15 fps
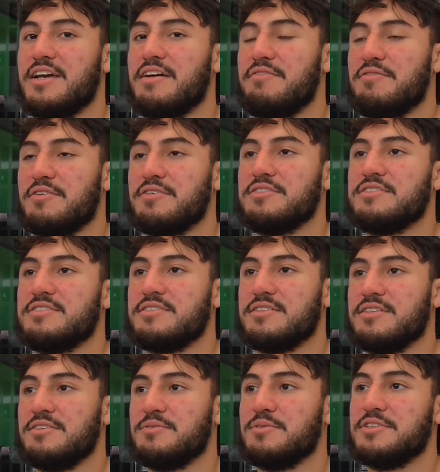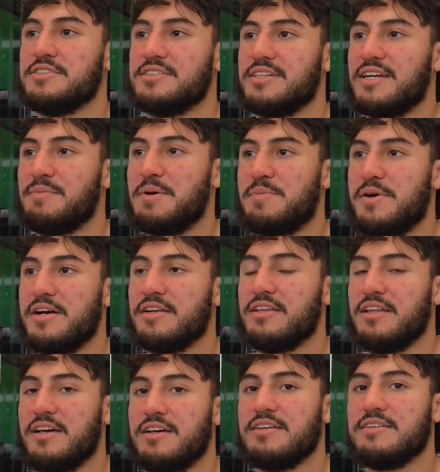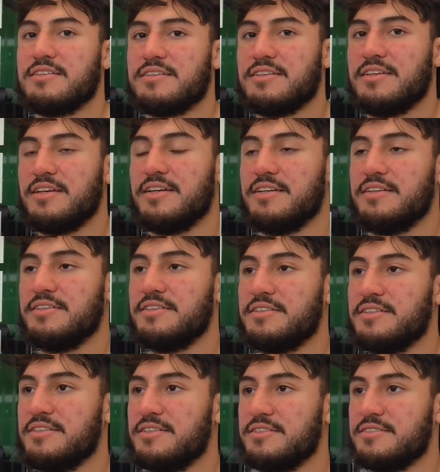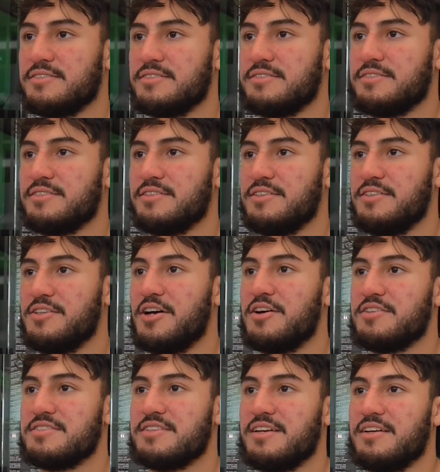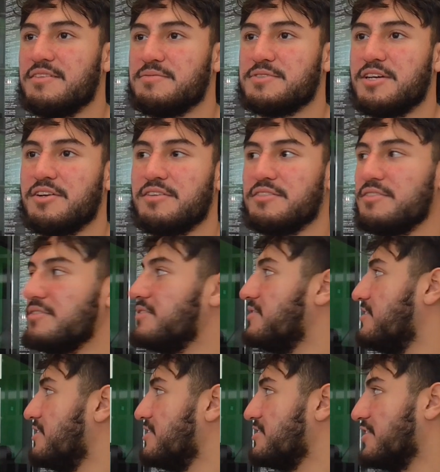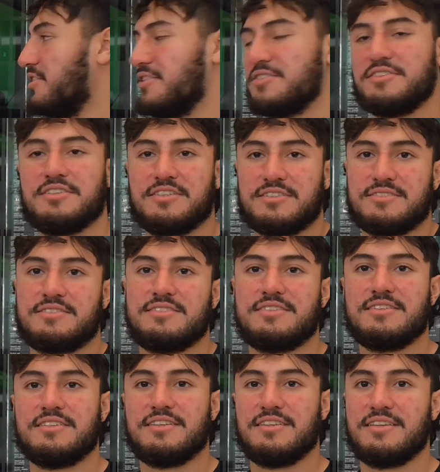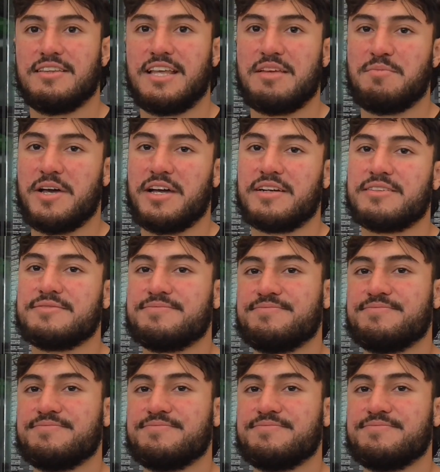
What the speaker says: Yeah, at first it was like on my mind a lot, and now it's not, I'm starting to lay back.